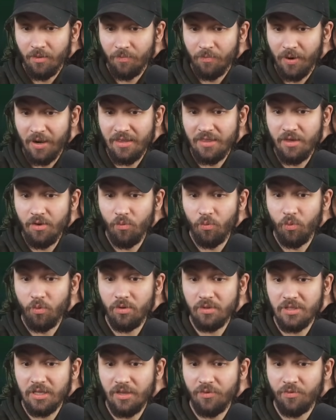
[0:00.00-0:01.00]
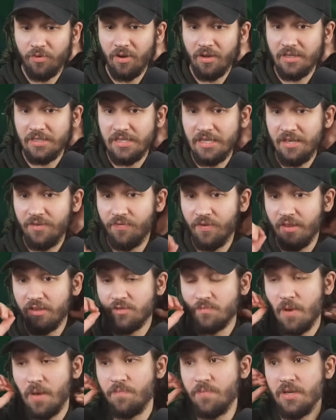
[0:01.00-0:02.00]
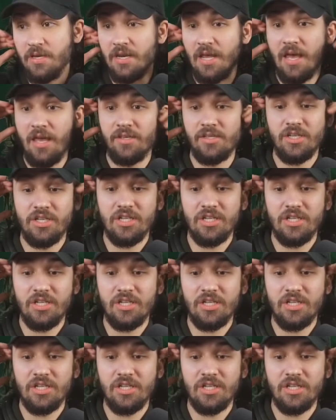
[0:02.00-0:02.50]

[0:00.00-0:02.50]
But I think Royal Delivery on defense might be nice.